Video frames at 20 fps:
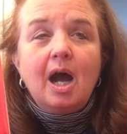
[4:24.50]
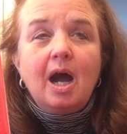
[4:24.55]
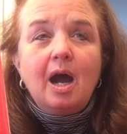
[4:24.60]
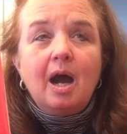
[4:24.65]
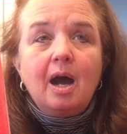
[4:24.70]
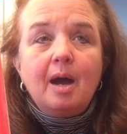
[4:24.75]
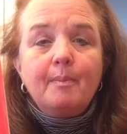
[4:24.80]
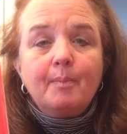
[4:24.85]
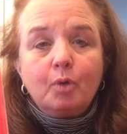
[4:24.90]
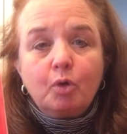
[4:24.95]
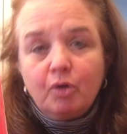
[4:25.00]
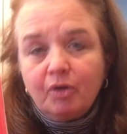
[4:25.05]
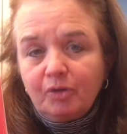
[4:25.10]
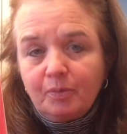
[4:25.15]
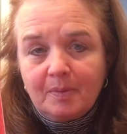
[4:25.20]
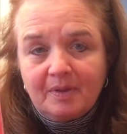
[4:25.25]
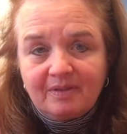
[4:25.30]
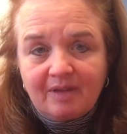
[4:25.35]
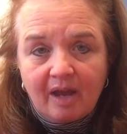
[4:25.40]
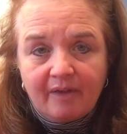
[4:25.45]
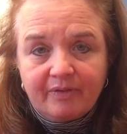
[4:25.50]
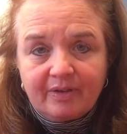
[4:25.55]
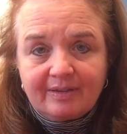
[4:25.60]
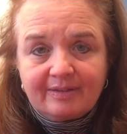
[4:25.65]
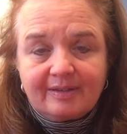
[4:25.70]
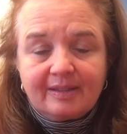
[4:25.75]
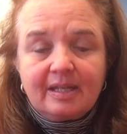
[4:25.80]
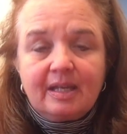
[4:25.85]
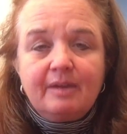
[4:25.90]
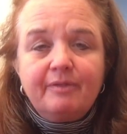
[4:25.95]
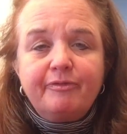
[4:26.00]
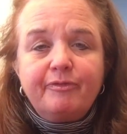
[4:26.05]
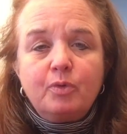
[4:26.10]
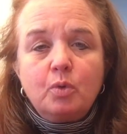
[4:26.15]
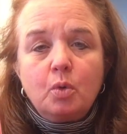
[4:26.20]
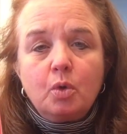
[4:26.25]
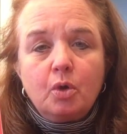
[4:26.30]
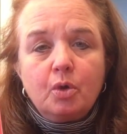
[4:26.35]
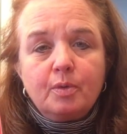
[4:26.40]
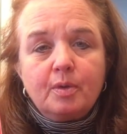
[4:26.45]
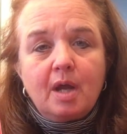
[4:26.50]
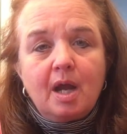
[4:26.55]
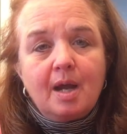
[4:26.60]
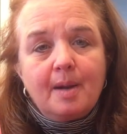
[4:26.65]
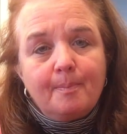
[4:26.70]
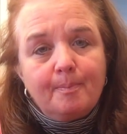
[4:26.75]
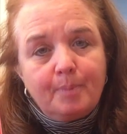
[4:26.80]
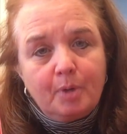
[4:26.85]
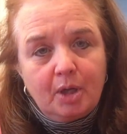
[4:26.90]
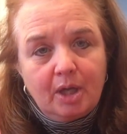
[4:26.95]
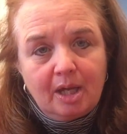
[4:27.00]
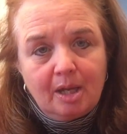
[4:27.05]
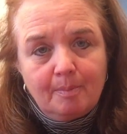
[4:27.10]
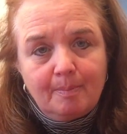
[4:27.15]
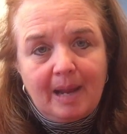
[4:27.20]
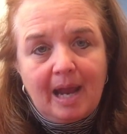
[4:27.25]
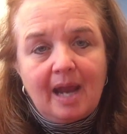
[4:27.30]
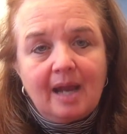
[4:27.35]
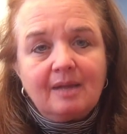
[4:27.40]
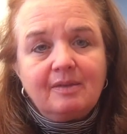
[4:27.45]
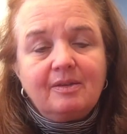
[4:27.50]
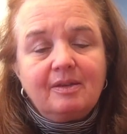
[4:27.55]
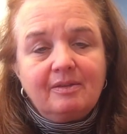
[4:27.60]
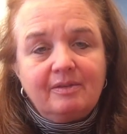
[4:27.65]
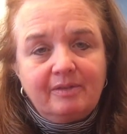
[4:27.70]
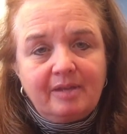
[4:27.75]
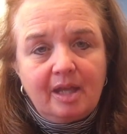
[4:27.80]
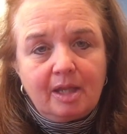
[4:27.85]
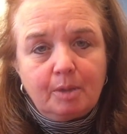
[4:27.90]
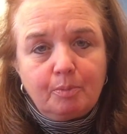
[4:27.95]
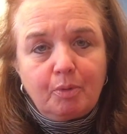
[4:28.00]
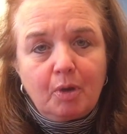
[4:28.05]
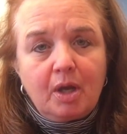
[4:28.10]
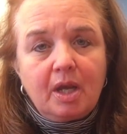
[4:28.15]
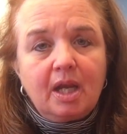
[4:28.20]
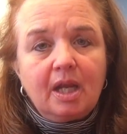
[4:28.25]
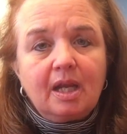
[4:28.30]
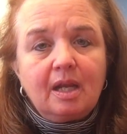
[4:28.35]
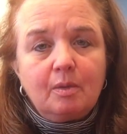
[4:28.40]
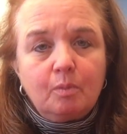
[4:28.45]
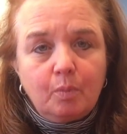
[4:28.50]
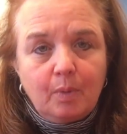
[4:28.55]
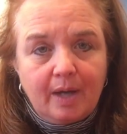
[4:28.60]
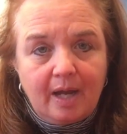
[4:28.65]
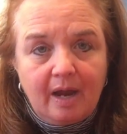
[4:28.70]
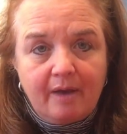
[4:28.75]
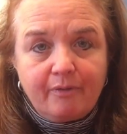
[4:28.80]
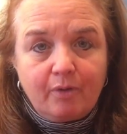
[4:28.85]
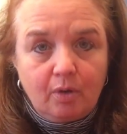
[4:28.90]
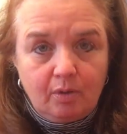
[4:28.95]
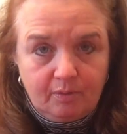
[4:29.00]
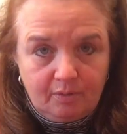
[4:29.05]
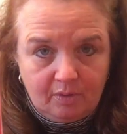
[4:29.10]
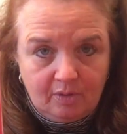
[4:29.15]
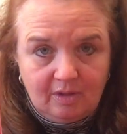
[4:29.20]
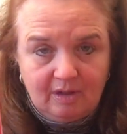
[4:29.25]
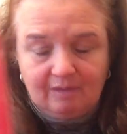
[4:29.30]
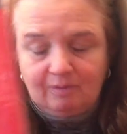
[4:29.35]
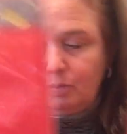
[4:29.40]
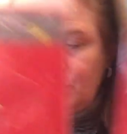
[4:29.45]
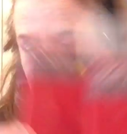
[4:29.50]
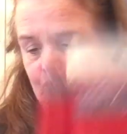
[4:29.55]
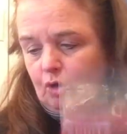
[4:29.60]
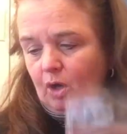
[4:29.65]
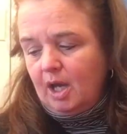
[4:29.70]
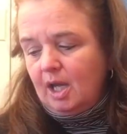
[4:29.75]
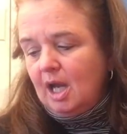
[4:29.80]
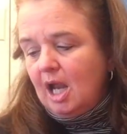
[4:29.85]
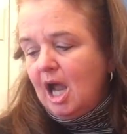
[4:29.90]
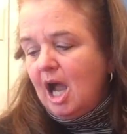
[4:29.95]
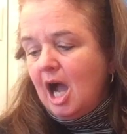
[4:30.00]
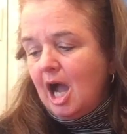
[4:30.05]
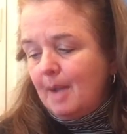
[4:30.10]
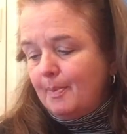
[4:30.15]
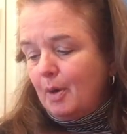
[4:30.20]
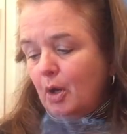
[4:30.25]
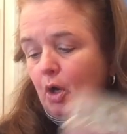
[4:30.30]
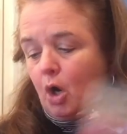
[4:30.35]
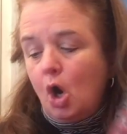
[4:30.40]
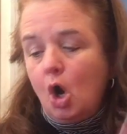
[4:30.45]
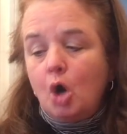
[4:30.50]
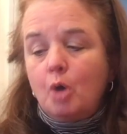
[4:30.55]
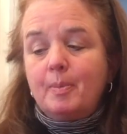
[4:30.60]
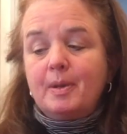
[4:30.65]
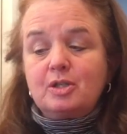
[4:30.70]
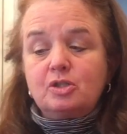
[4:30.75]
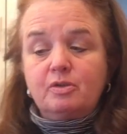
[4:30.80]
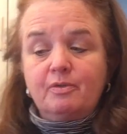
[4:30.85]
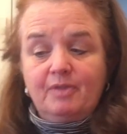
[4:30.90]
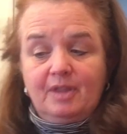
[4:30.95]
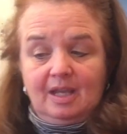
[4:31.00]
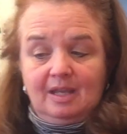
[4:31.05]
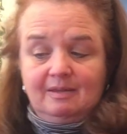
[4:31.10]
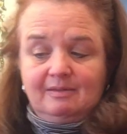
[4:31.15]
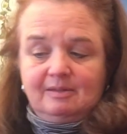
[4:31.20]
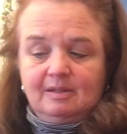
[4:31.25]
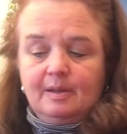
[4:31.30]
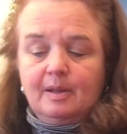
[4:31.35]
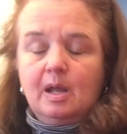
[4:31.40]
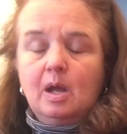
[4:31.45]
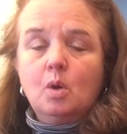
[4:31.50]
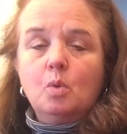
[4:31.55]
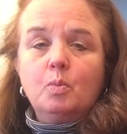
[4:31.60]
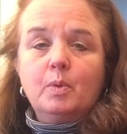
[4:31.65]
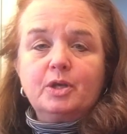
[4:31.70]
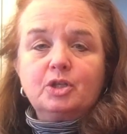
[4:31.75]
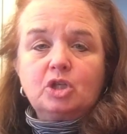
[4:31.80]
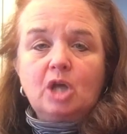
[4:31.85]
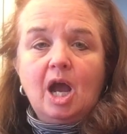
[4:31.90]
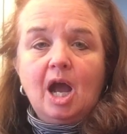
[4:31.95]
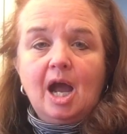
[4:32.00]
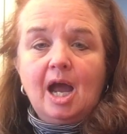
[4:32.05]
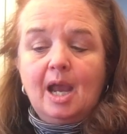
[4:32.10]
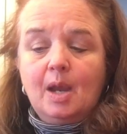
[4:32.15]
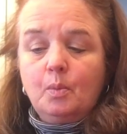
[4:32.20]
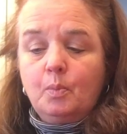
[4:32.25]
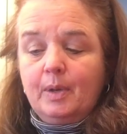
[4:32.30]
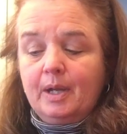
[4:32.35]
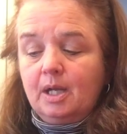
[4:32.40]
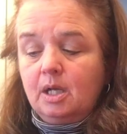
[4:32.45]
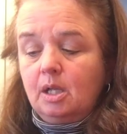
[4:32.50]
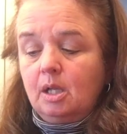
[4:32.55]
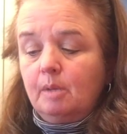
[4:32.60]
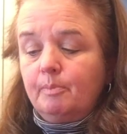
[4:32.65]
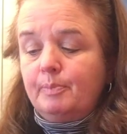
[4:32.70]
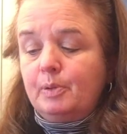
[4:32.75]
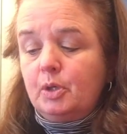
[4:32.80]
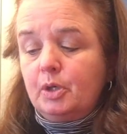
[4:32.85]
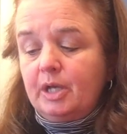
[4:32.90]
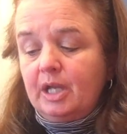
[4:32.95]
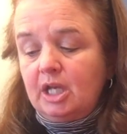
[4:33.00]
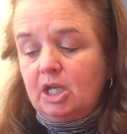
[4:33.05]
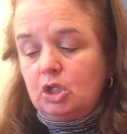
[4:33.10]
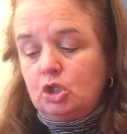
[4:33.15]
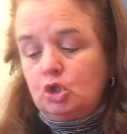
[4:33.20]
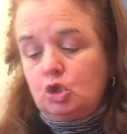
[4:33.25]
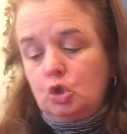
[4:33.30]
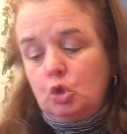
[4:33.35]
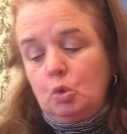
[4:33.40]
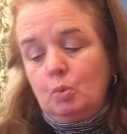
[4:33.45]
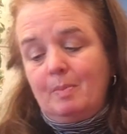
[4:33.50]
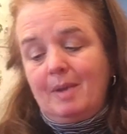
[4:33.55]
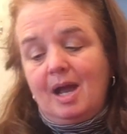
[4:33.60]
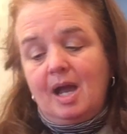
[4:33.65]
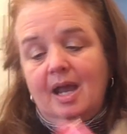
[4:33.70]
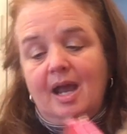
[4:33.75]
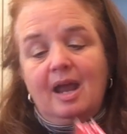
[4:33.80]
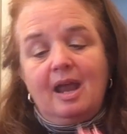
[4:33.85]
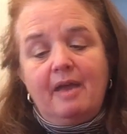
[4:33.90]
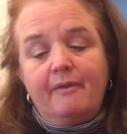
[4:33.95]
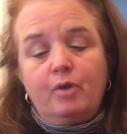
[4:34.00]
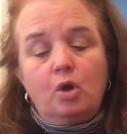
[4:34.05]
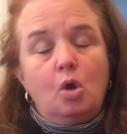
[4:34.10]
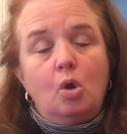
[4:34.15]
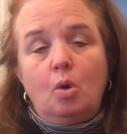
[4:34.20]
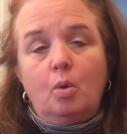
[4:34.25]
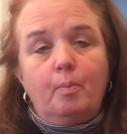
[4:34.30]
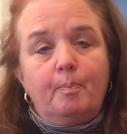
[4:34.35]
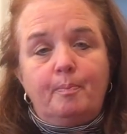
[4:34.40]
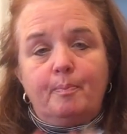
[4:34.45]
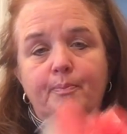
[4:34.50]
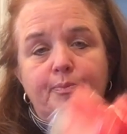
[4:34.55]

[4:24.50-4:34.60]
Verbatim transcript: um, Christmas, obviously, for um, putting in bags and celebrating and whatever. This was great. I bought a whole bunch of these, which I will put into my, I have a whole